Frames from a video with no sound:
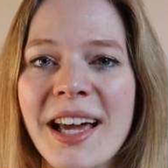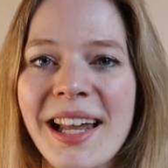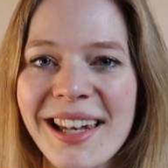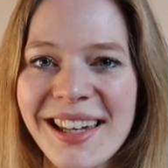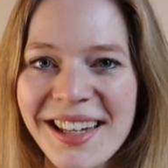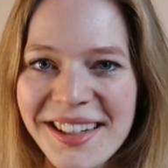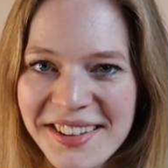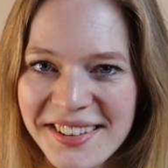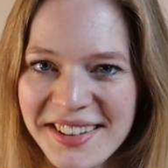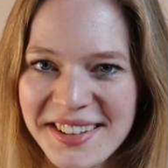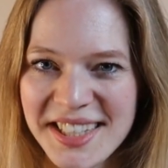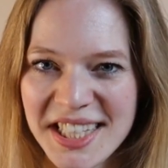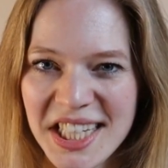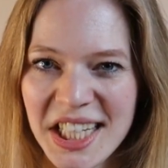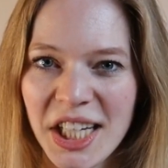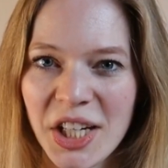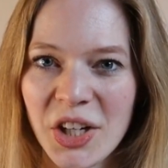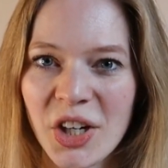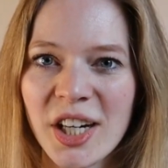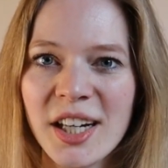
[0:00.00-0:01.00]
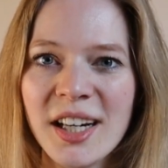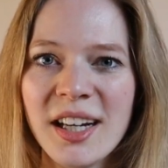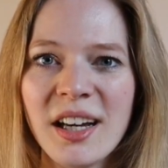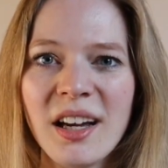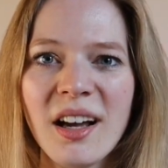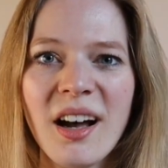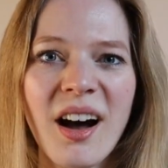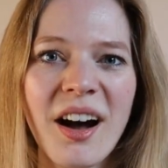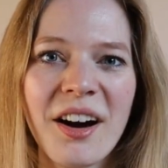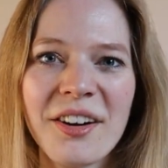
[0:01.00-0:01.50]
I list here
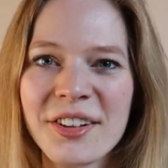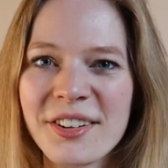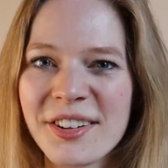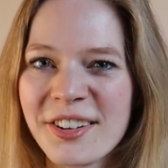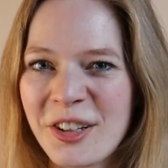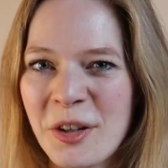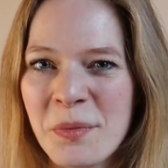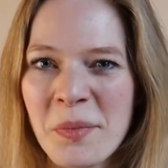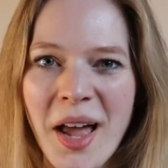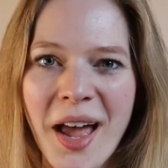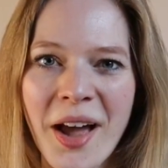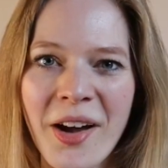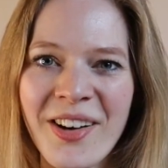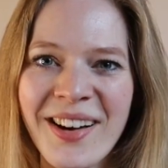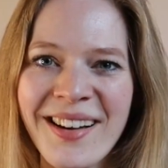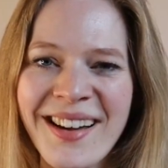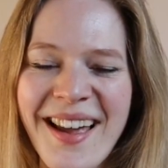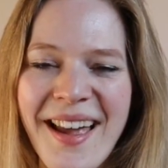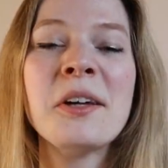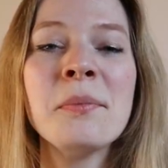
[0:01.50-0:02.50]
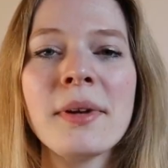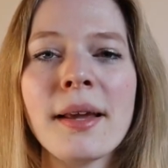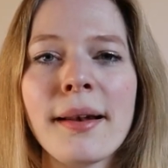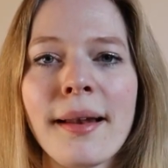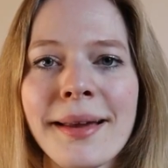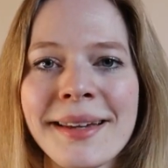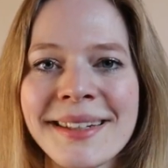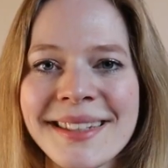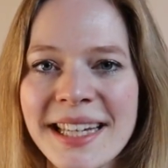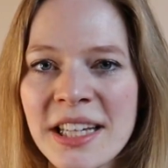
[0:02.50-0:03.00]
are somehow
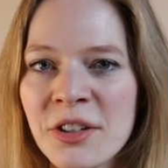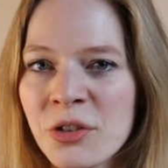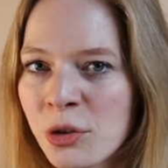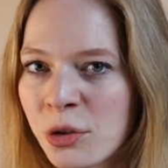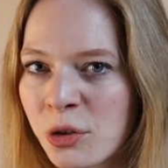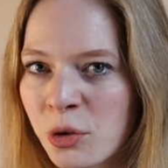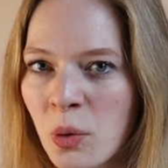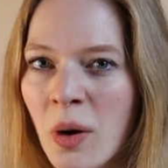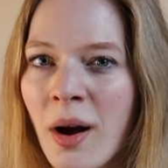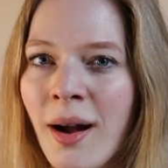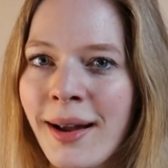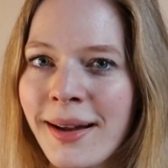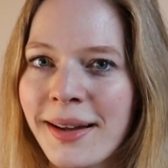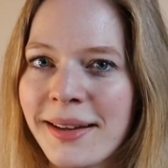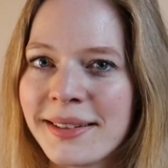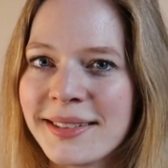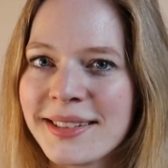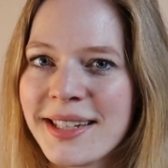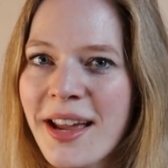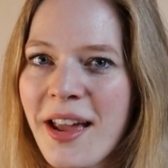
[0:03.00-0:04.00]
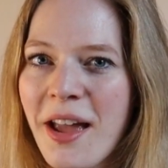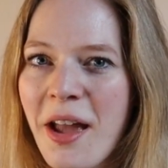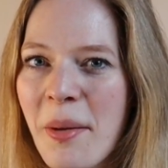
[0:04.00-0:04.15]
similar and intertwined.